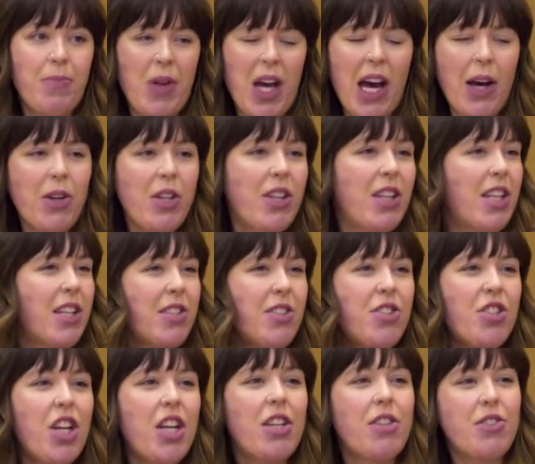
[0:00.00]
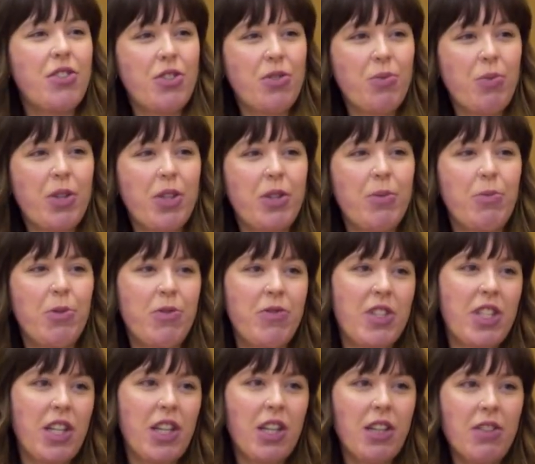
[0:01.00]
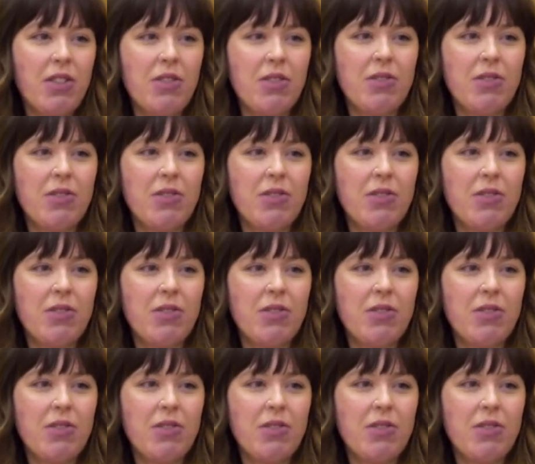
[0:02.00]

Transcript: How did things change when you moved here?